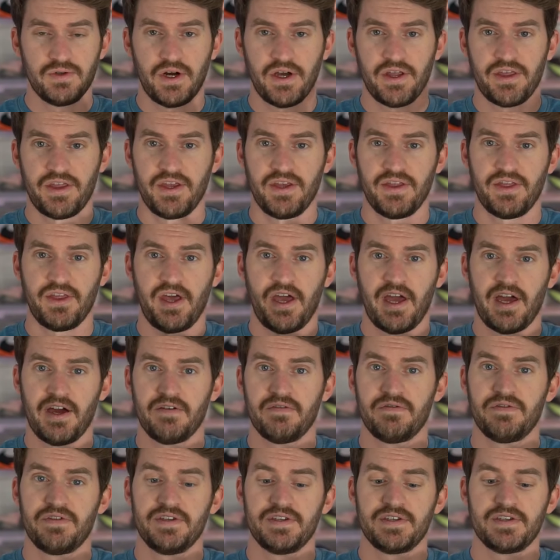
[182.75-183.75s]
I think they
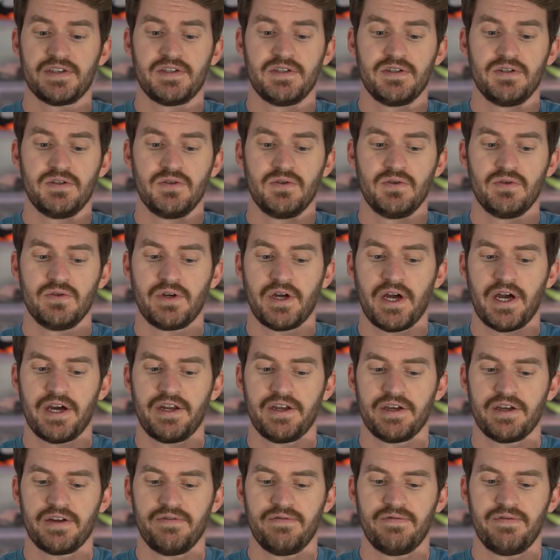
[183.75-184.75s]
have this new kind
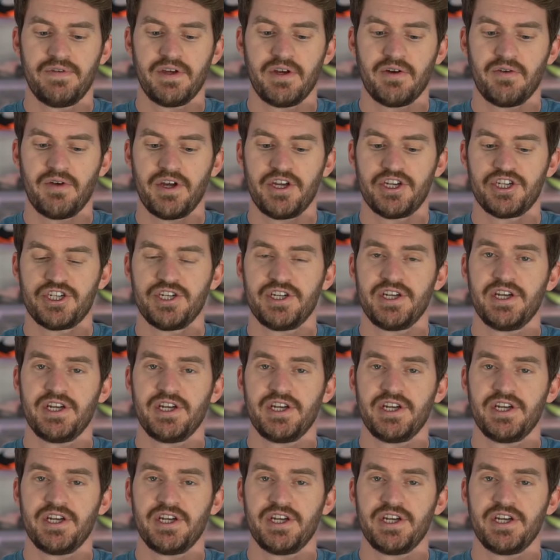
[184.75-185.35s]
of configuration